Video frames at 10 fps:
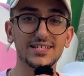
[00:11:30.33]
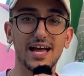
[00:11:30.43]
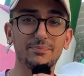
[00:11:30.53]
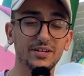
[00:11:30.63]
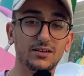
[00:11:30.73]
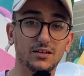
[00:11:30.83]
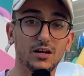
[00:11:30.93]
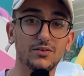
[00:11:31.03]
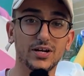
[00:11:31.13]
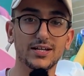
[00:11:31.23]
happening a
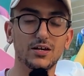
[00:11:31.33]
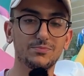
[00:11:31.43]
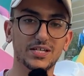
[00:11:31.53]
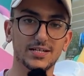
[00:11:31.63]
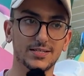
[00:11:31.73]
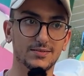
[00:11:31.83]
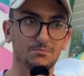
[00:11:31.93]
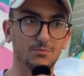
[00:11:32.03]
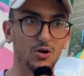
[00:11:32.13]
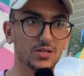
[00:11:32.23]
lot right now because
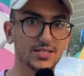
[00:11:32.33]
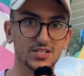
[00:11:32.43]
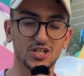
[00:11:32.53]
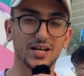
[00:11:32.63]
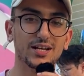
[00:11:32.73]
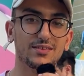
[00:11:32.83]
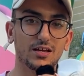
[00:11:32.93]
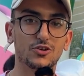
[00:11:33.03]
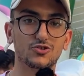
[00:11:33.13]
malls in China, they are